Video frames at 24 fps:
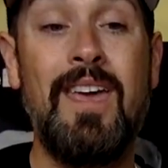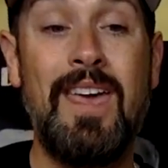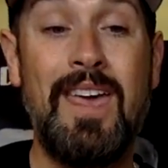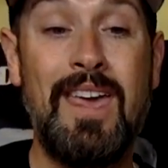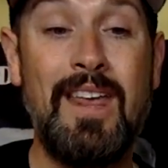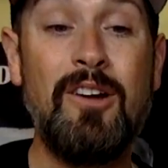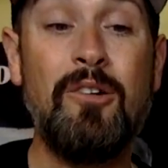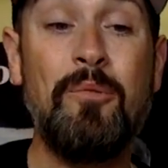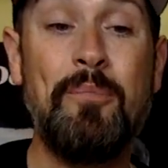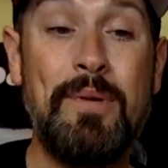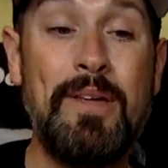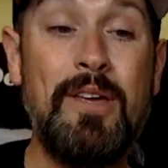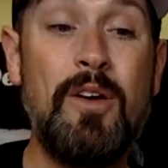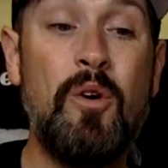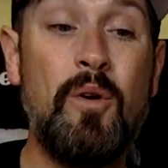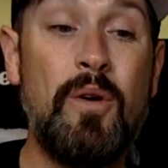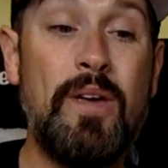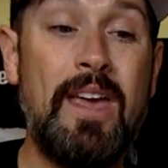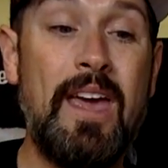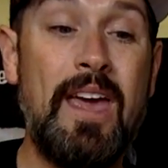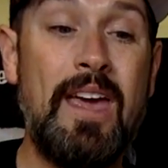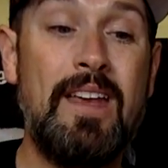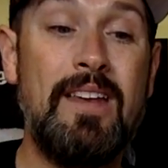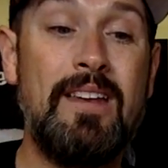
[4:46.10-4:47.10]
It'll be
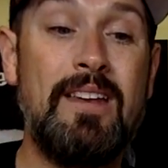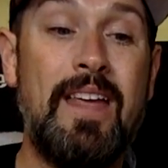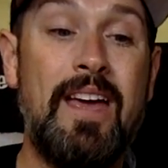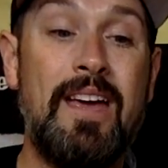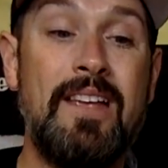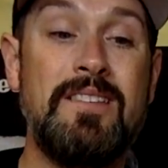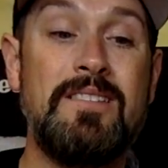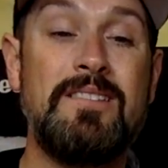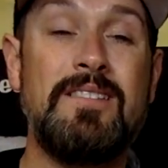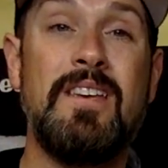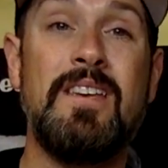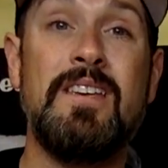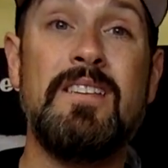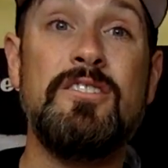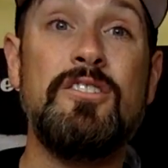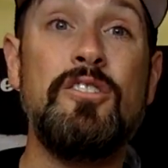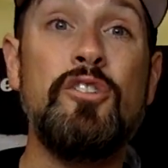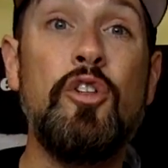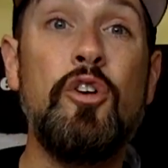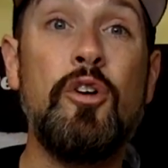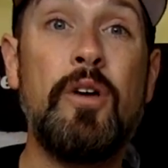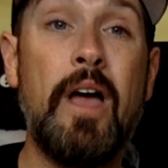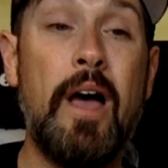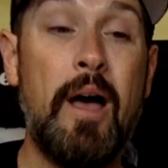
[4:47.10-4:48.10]
okay, Dad says.
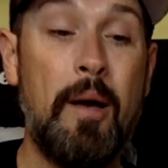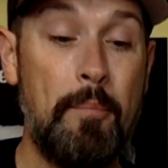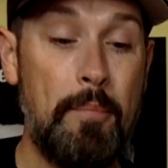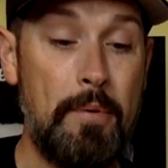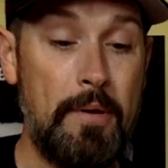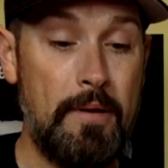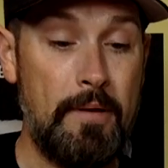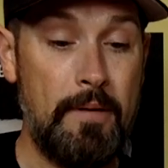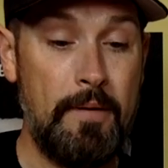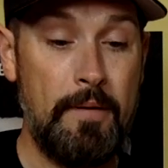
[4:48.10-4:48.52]
Look up.